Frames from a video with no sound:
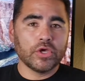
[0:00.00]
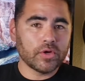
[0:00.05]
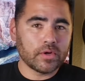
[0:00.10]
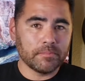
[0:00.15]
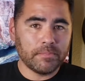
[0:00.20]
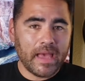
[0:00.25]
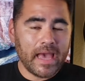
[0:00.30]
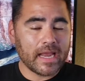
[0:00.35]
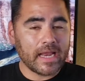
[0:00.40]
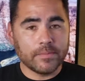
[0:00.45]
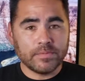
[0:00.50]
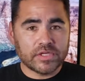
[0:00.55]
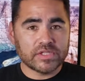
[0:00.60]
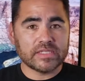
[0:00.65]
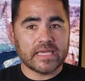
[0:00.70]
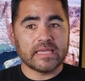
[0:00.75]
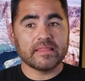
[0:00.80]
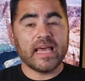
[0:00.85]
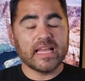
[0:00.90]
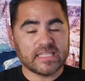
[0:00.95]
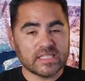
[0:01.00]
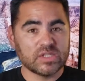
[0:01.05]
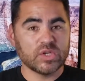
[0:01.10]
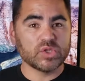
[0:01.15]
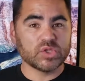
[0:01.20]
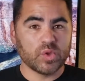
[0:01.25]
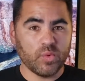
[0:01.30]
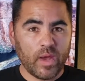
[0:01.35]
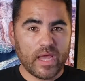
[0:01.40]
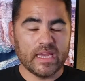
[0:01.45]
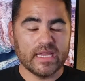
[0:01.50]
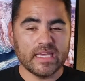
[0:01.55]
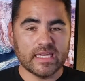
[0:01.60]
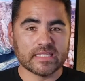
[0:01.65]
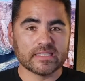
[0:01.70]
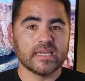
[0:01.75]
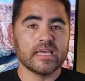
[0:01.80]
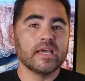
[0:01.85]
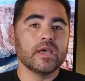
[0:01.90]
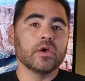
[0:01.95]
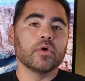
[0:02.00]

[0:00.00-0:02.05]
good or bad. I'm just saying that's just the way it is.